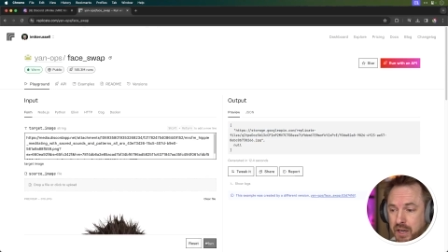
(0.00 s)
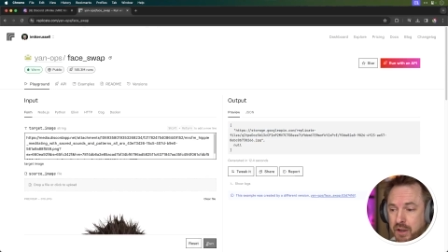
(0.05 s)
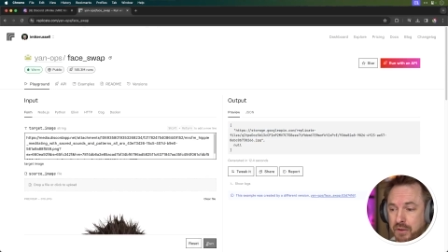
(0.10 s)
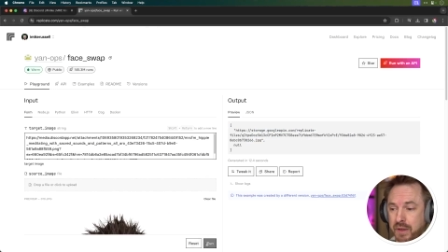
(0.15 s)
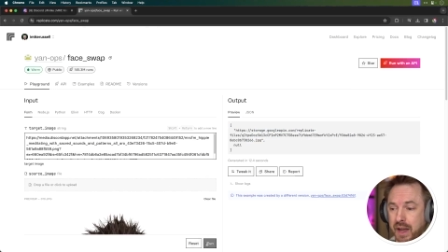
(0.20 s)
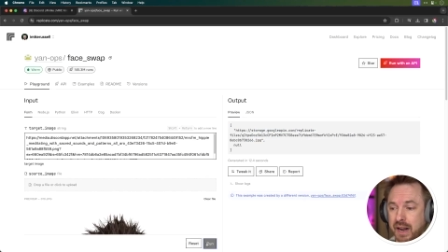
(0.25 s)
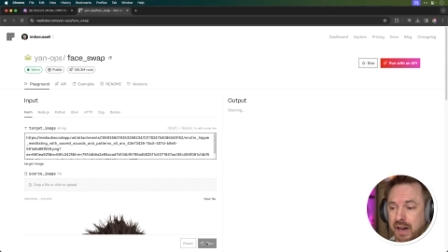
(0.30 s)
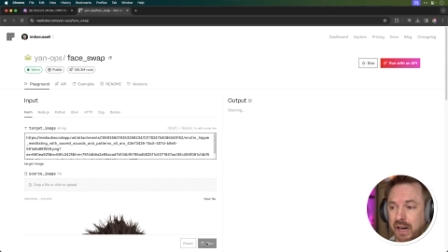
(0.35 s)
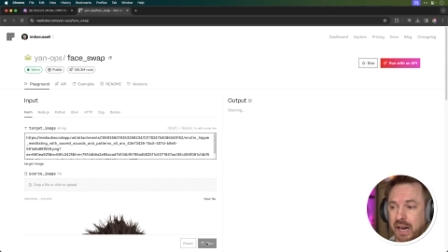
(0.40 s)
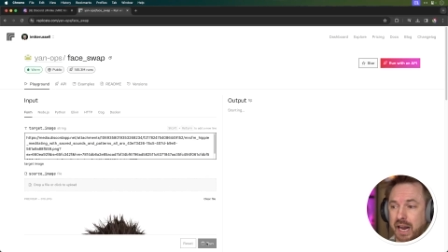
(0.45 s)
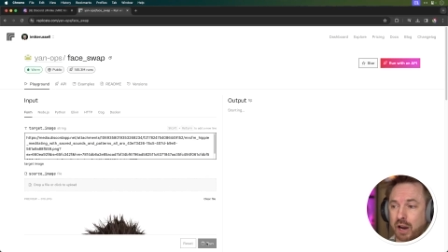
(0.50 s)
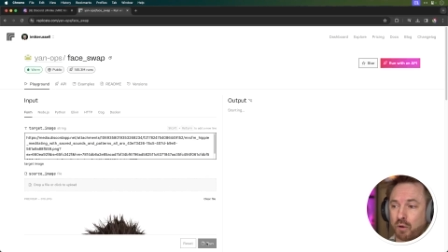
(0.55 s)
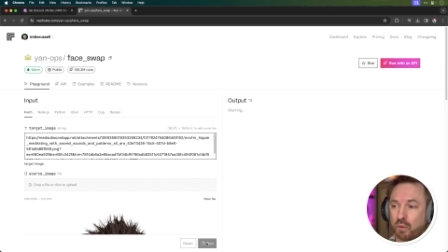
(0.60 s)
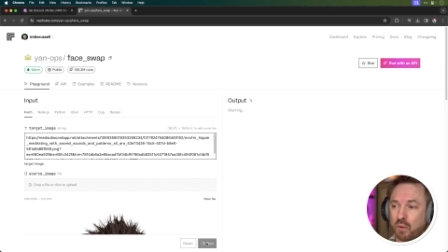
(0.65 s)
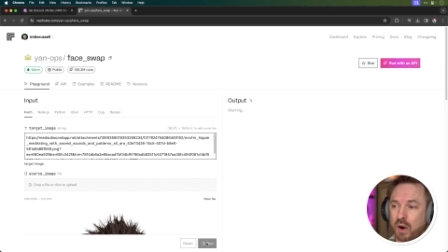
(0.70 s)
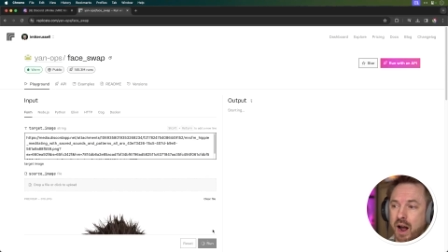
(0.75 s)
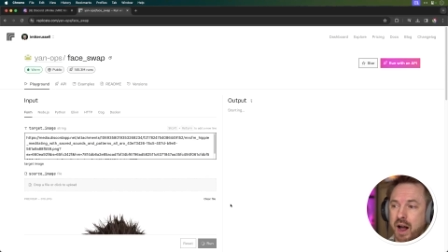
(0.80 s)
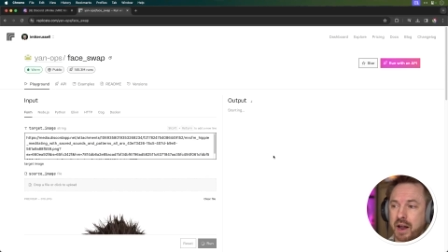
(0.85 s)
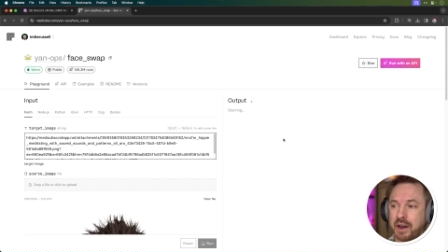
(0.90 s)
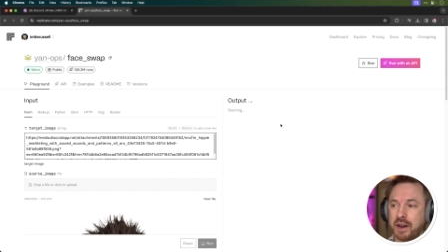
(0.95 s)
You then click
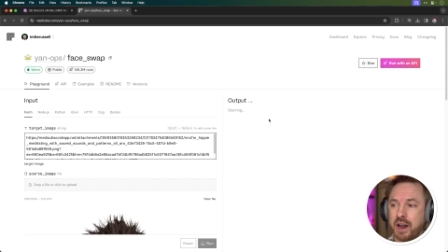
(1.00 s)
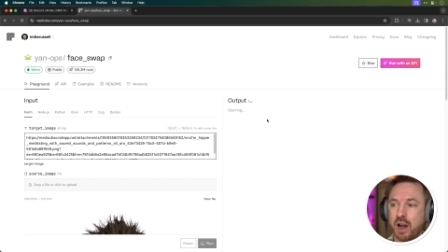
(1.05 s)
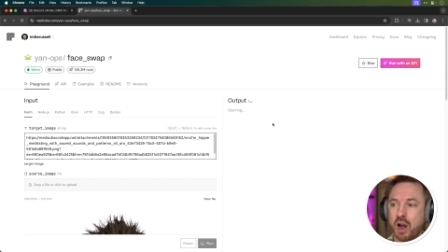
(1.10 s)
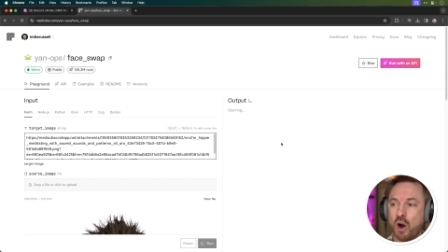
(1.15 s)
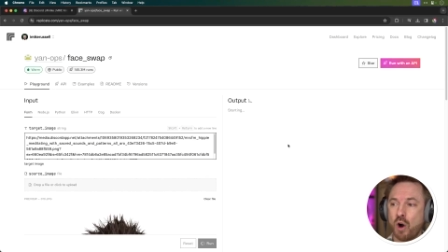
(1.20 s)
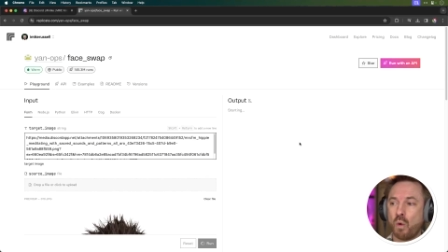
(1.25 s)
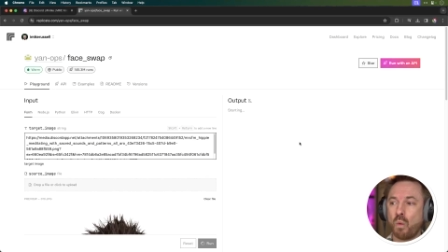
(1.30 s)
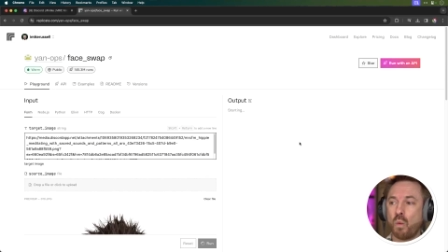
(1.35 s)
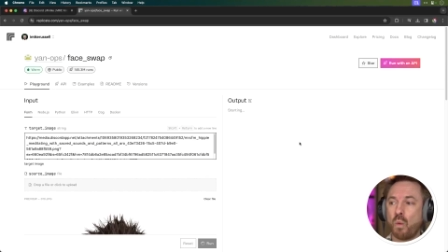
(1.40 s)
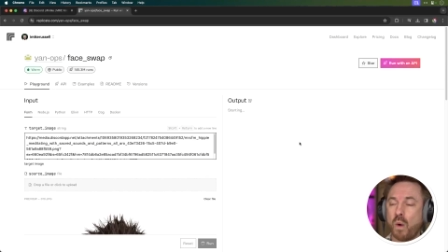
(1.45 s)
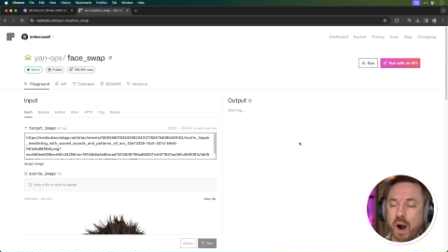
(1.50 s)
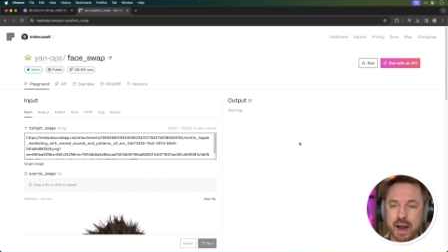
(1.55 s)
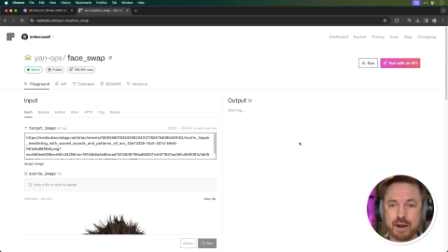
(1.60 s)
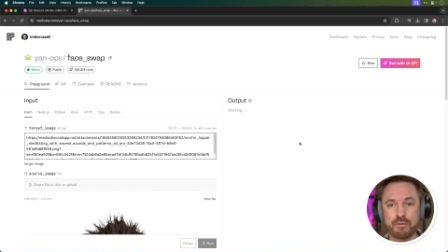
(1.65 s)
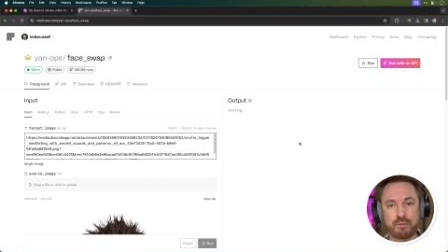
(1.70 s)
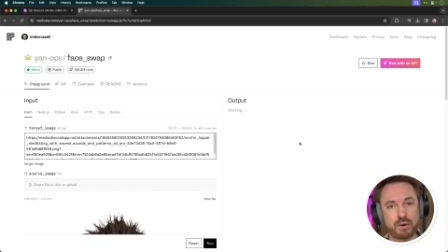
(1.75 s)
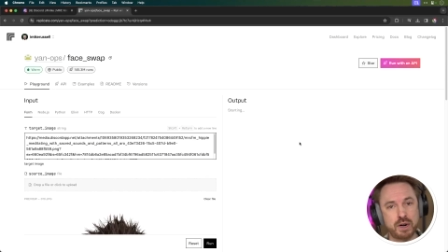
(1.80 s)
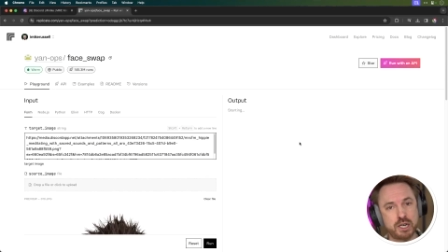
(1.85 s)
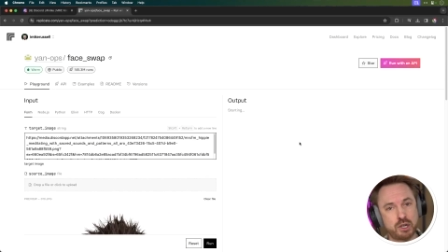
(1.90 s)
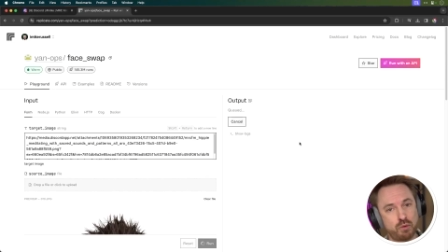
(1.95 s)
run, wait
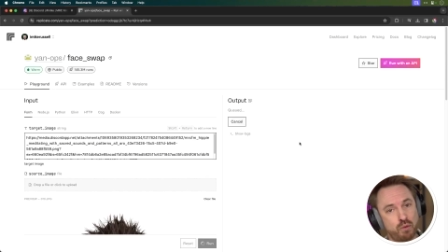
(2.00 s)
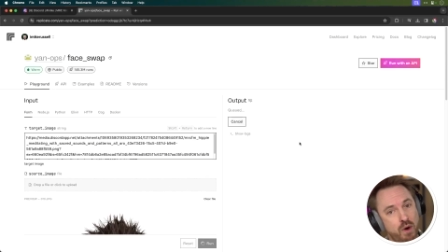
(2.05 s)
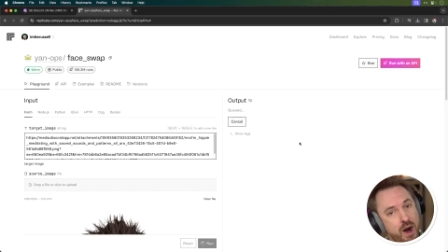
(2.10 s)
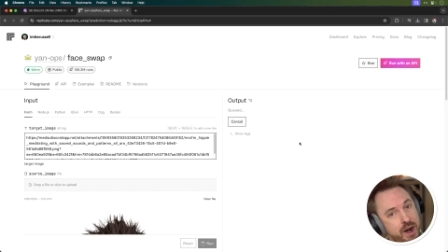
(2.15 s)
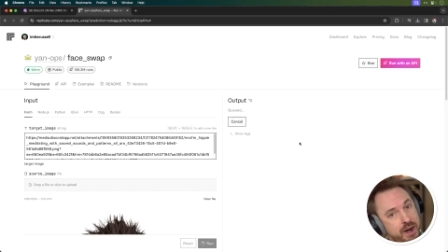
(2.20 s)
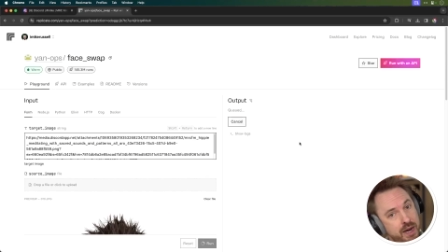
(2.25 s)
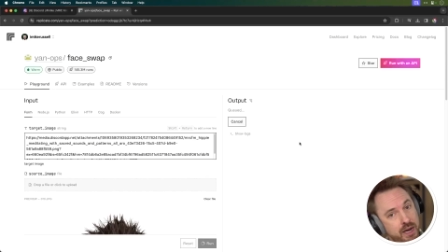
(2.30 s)
for it to run.